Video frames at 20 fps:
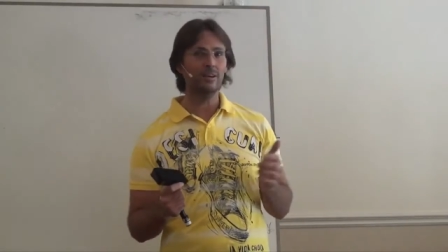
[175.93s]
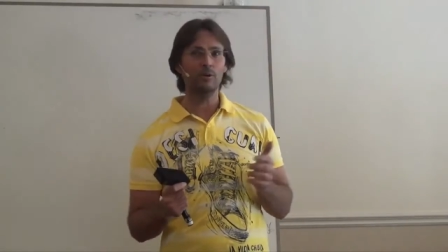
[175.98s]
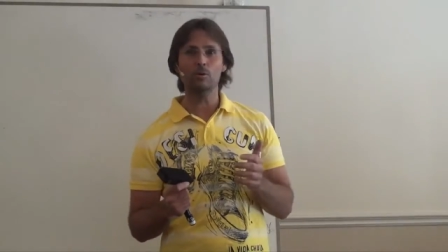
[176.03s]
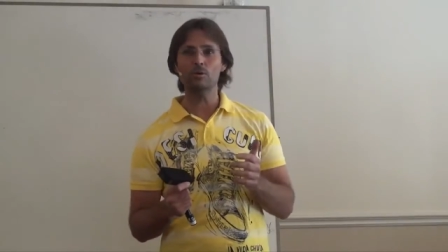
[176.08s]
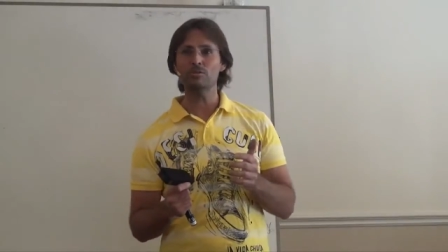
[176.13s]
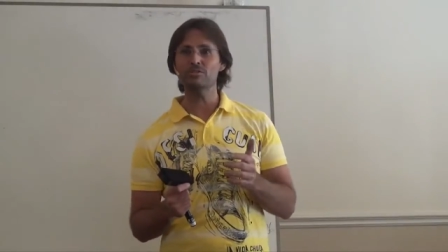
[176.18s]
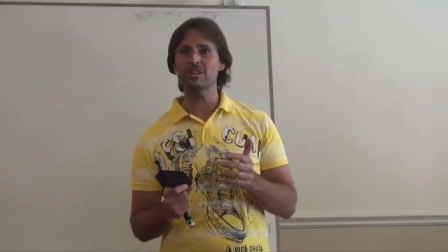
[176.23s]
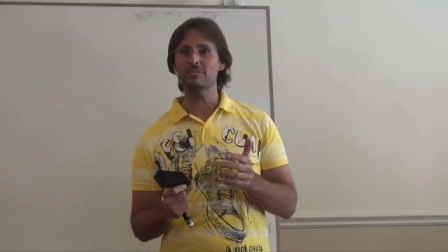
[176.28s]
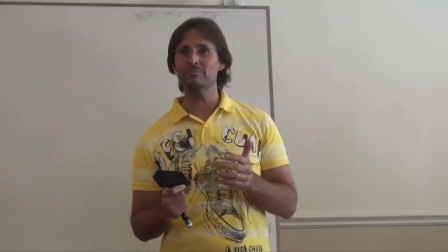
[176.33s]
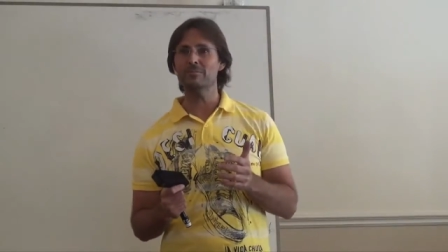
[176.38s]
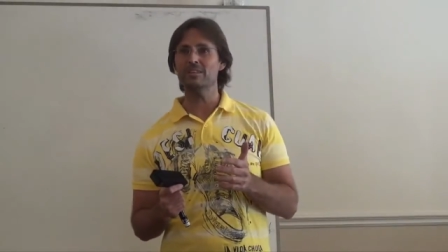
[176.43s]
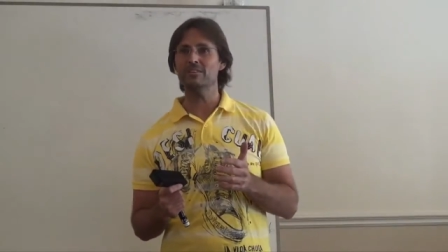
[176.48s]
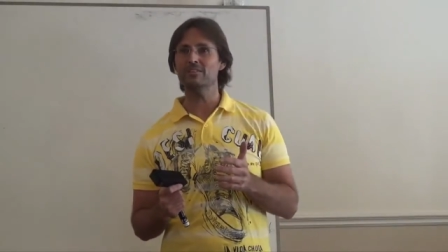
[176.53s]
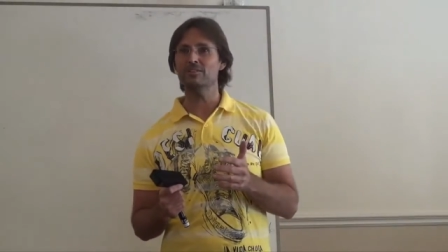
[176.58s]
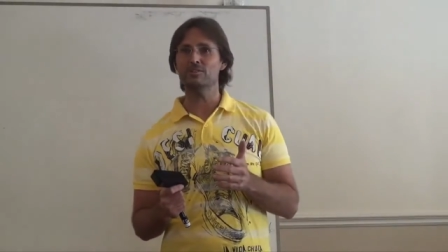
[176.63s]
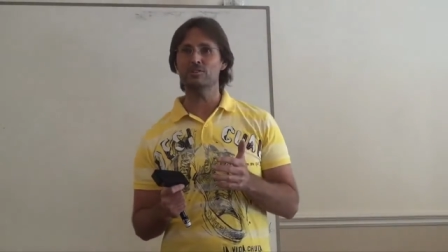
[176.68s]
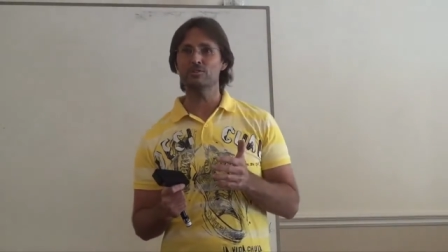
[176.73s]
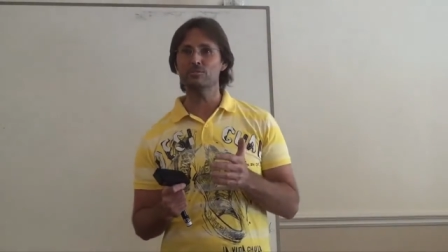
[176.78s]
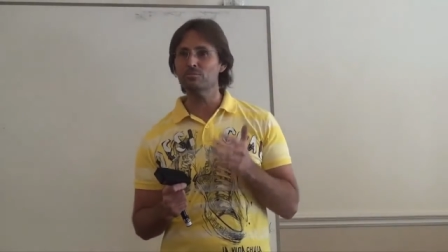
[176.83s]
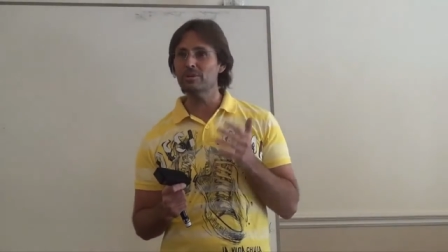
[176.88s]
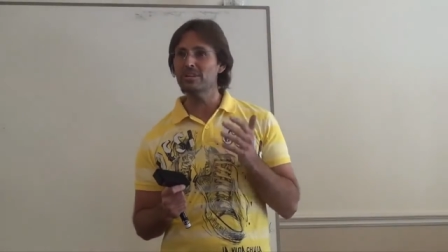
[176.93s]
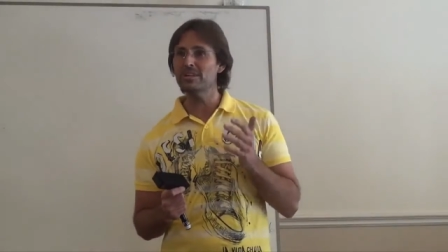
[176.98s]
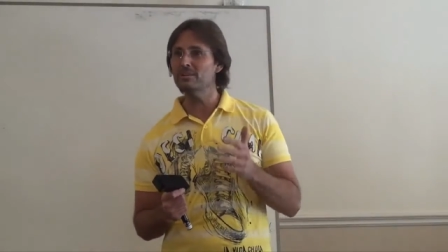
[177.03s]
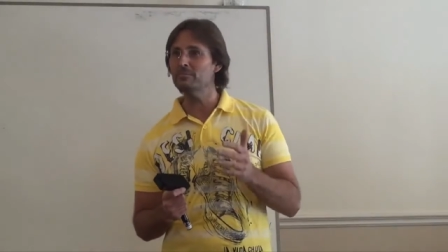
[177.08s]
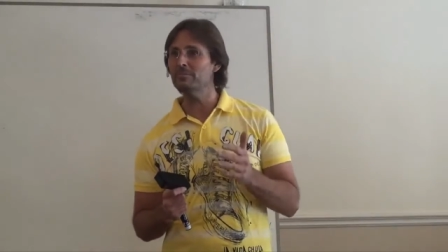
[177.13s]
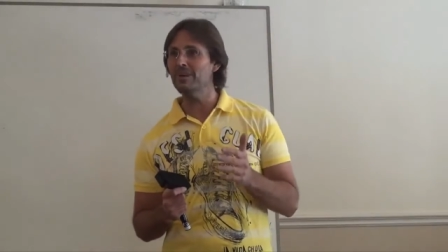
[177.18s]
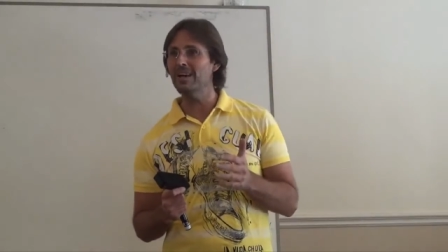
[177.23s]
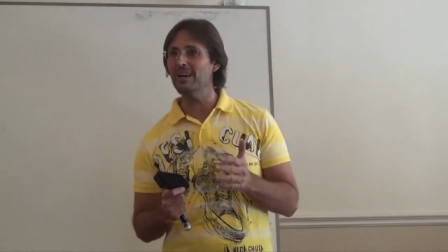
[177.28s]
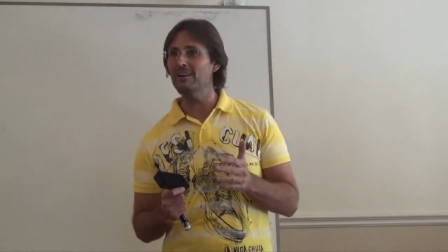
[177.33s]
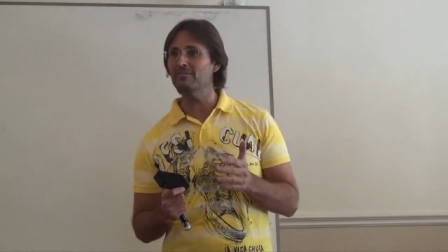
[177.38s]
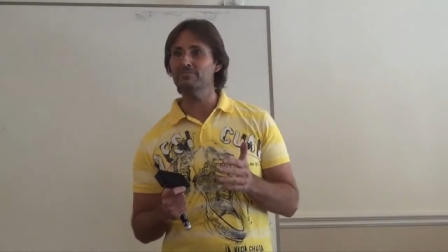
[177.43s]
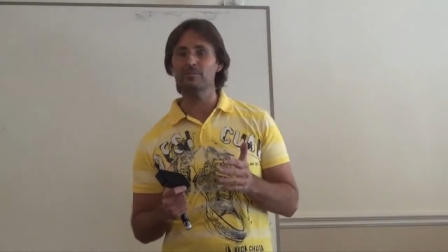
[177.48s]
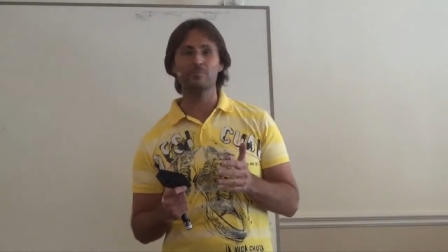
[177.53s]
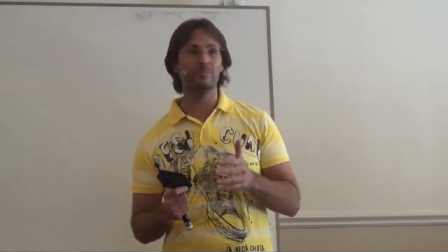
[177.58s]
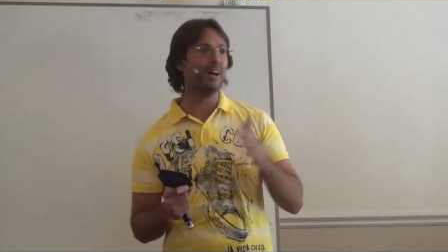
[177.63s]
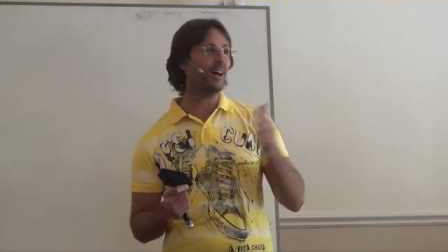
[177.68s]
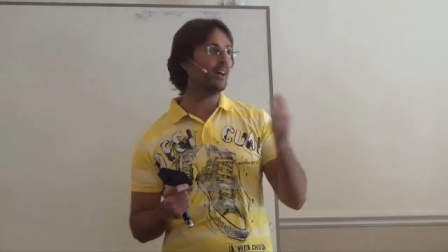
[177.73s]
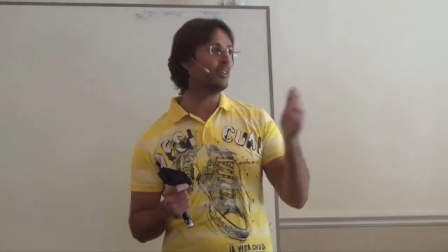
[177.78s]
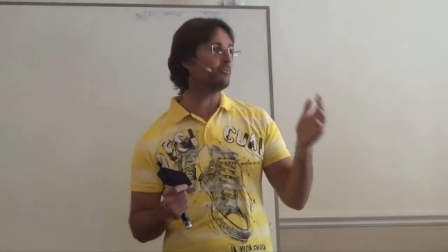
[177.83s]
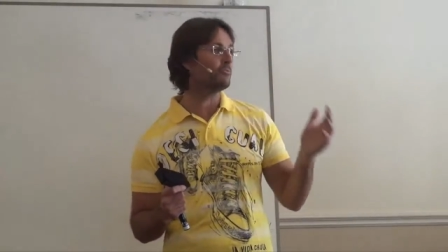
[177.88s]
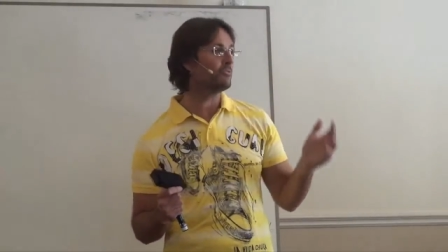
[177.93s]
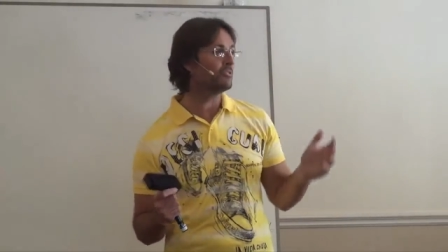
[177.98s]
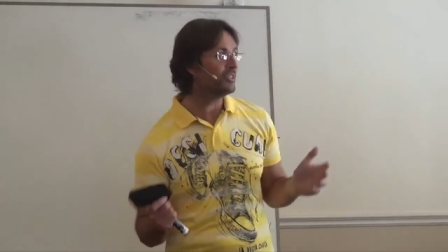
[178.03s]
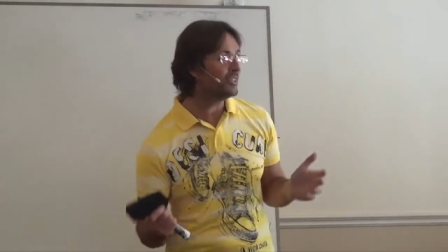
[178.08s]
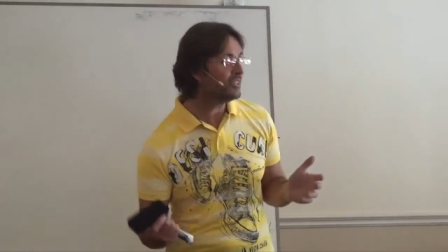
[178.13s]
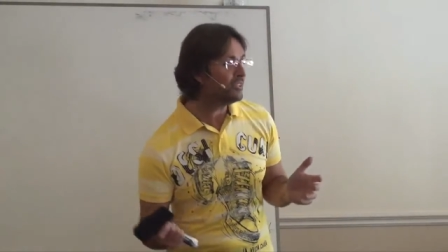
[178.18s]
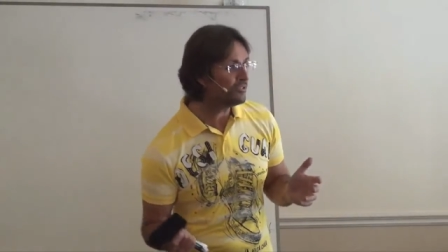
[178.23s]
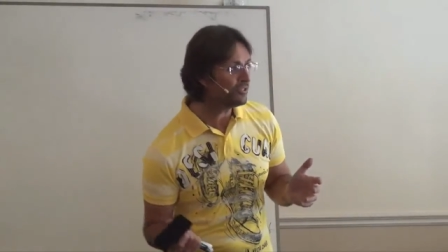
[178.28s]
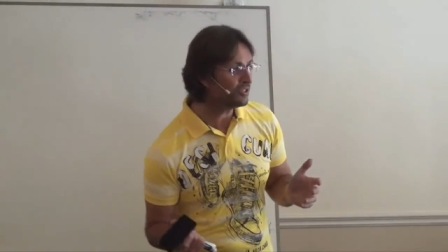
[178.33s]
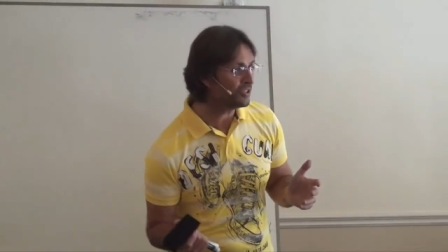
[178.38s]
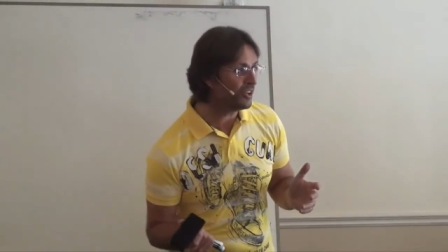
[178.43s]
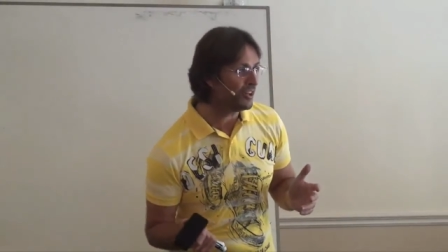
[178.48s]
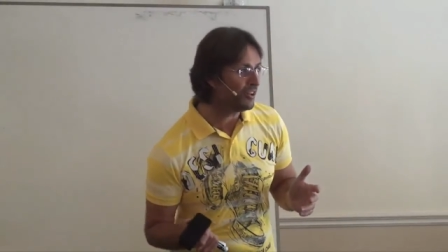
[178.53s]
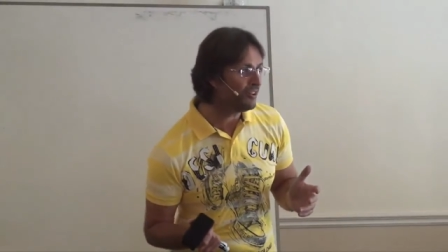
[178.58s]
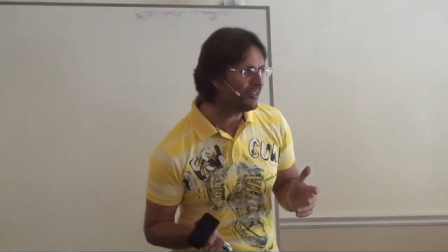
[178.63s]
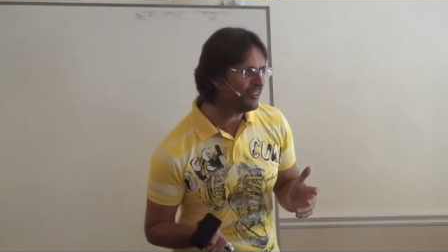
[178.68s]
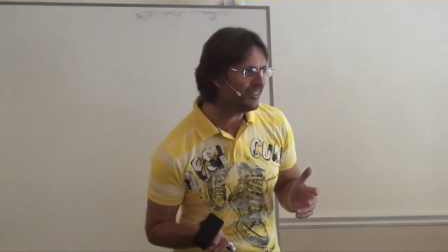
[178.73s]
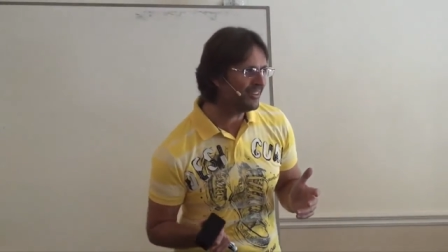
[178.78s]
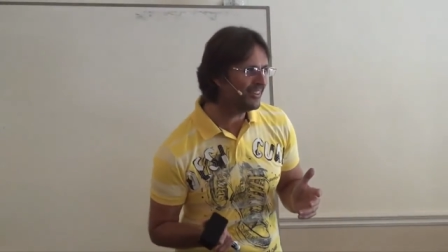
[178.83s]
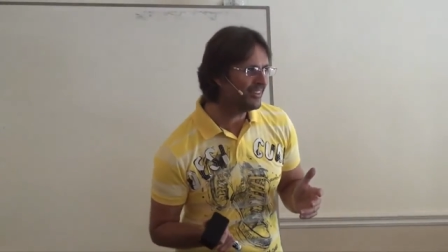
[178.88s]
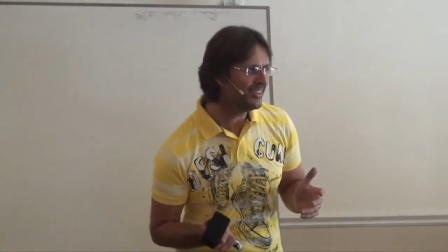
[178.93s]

or something that you read about from 100 years ago,